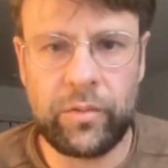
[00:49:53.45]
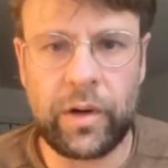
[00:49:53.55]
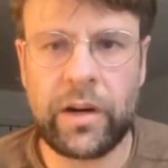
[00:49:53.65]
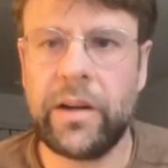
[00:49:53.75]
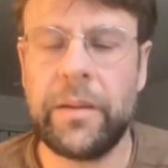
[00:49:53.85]
who
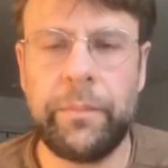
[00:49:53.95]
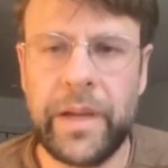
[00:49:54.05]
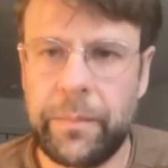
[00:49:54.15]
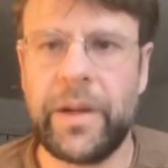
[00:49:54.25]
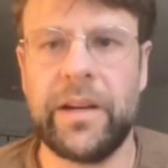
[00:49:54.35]
are in
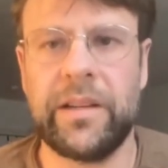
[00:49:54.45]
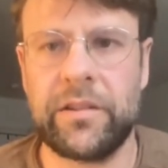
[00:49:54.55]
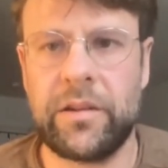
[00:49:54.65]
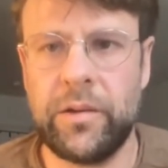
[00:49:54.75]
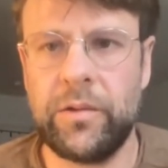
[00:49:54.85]
big part
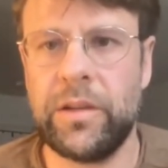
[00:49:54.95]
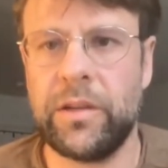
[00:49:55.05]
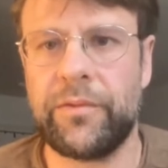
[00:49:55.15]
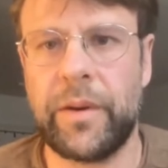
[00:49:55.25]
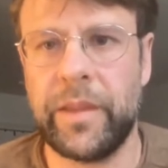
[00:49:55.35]

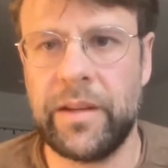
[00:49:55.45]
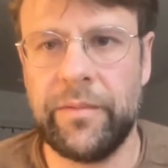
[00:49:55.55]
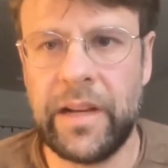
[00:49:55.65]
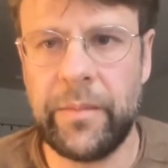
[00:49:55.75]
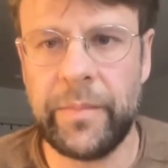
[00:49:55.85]
excluded from the
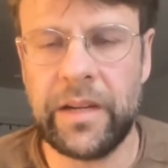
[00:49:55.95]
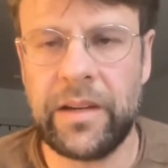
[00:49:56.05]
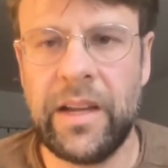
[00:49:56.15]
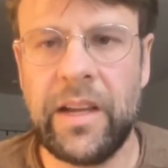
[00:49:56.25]
development,